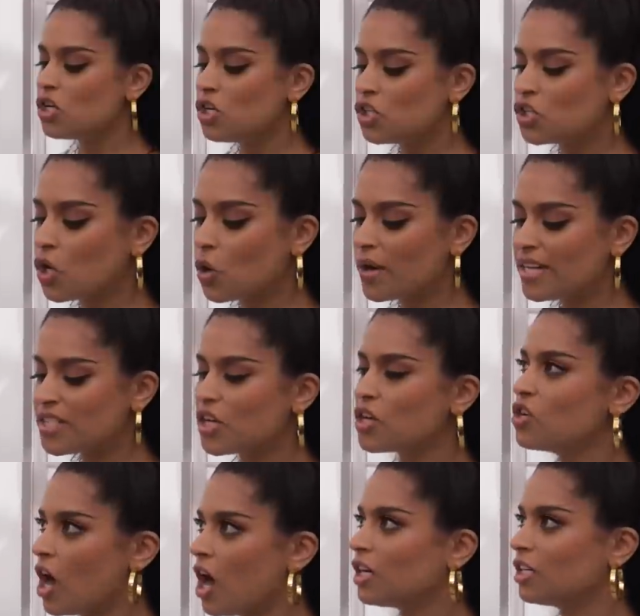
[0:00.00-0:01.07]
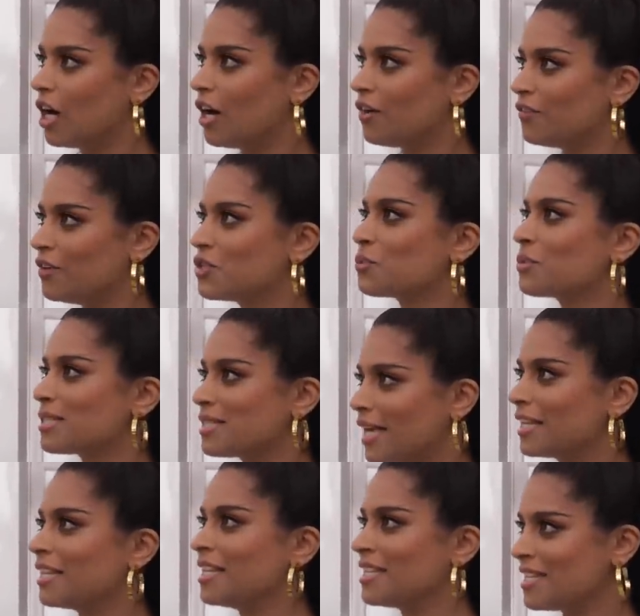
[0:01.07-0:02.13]
So it's a knockoff. It's a
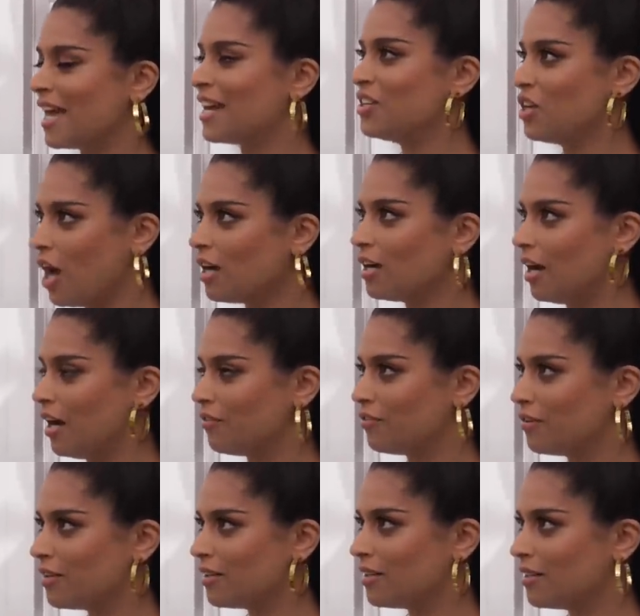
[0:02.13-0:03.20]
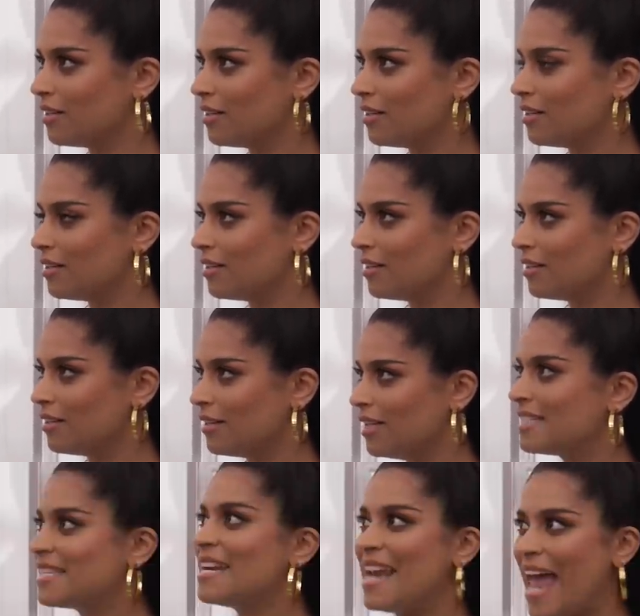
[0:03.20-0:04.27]
recycling sign knockoff. It's a recycling sign knockoff.
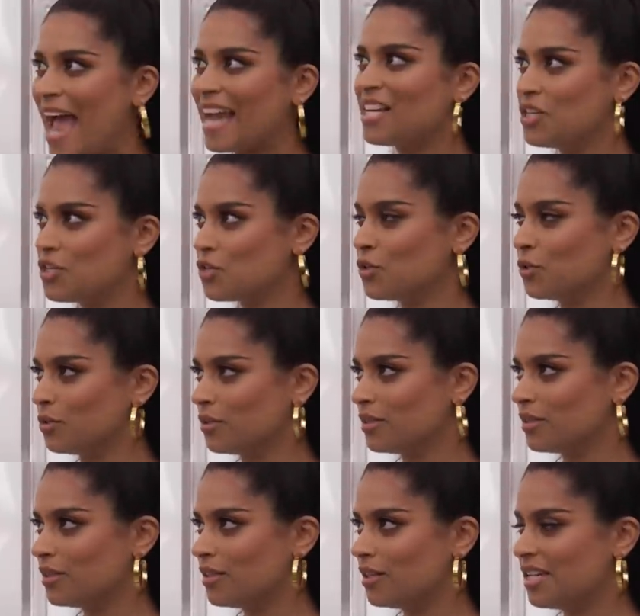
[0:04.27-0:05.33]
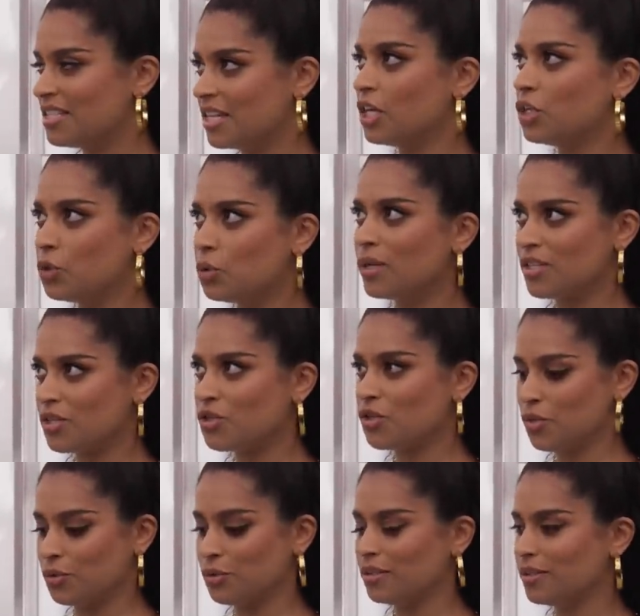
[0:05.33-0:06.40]
It's a Nike shoe. It's an Adidas
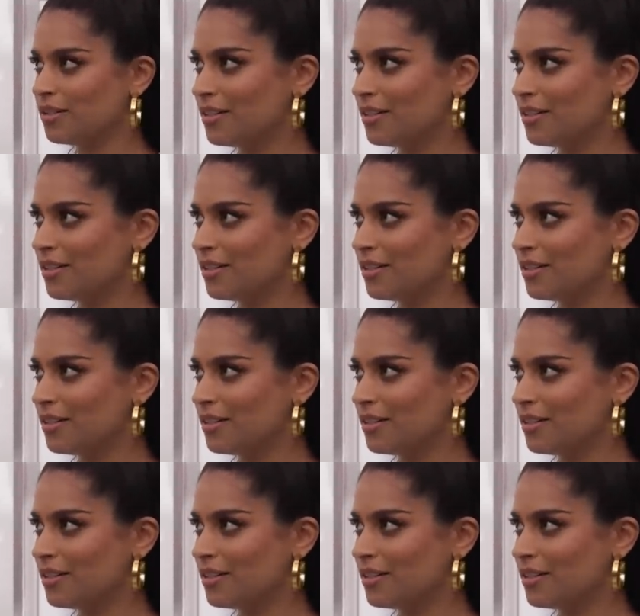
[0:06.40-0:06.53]
shoe.